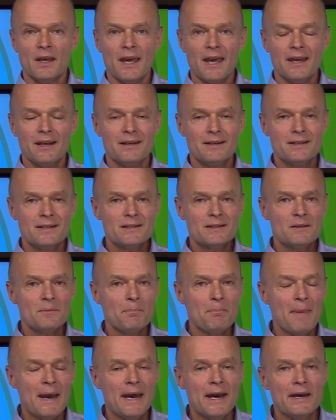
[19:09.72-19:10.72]
And it
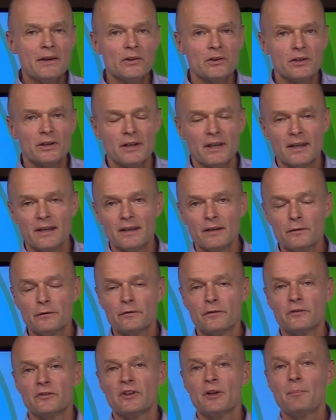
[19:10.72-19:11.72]
doesn't matter
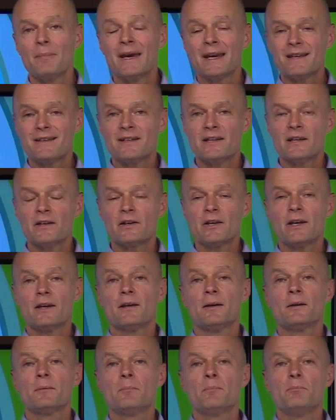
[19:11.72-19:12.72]
if the
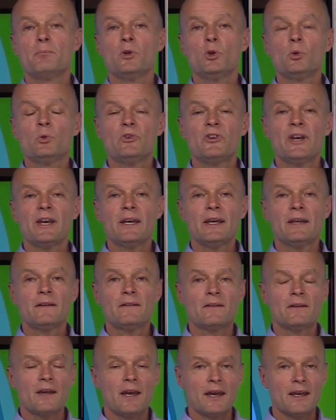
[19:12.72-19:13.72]
bacteria
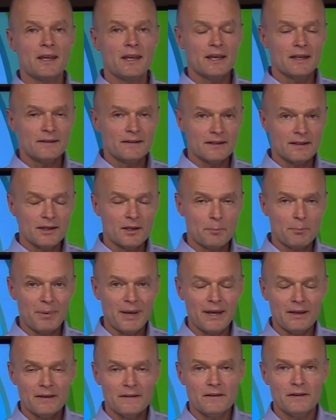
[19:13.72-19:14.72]
mutate and get the
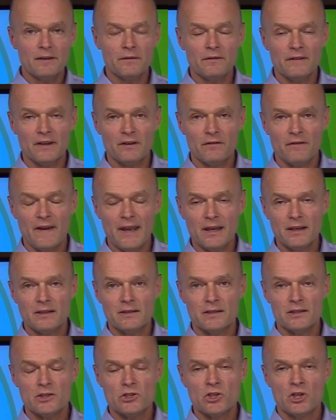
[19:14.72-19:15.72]
competitive
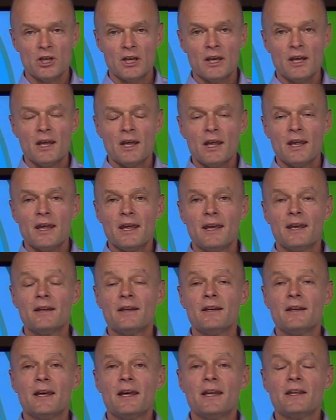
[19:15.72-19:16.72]
advantage
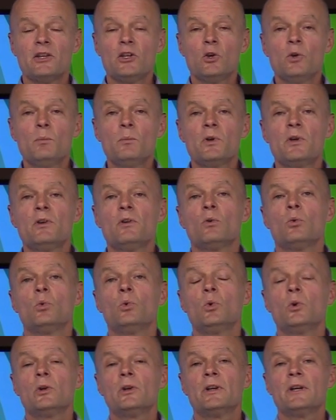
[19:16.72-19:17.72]
in a human
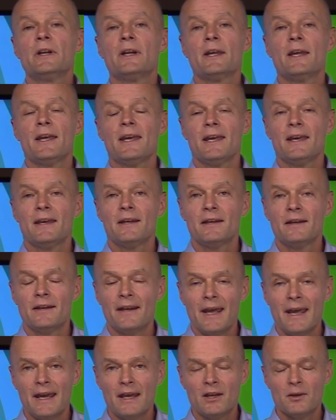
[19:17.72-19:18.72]
or in
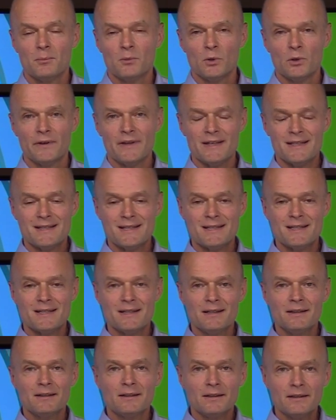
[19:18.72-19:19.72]
an animal, they
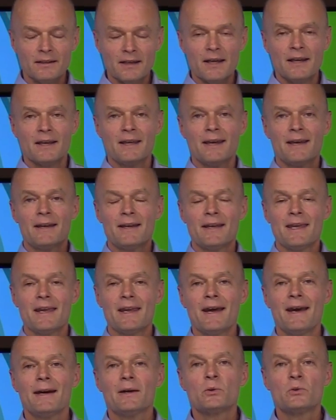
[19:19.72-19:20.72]
still kind of
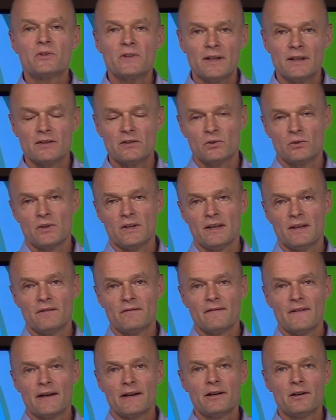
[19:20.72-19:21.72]
get out into the
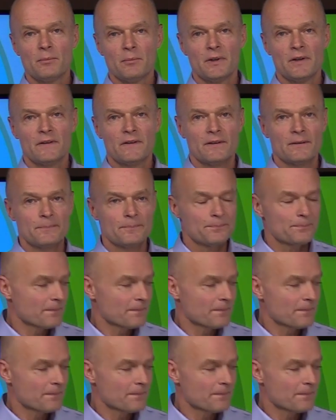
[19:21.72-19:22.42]
environment.